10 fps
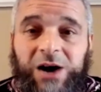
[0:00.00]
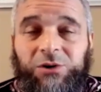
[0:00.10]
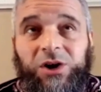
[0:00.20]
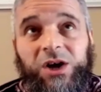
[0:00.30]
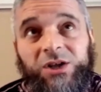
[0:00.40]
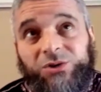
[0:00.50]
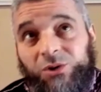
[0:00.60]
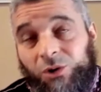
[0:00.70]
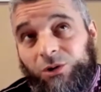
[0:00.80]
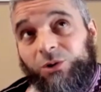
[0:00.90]
hour,
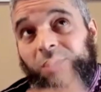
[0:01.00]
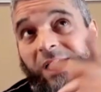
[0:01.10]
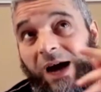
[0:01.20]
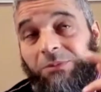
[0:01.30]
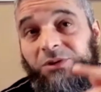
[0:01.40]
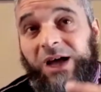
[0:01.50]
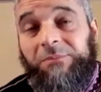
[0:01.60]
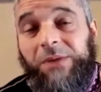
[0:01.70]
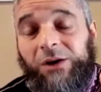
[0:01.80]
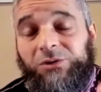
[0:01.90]
to go all the way up to
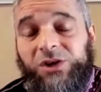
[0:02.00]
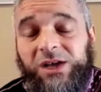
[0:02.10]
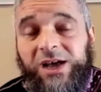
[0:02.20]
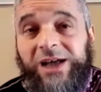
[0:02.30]
that mount.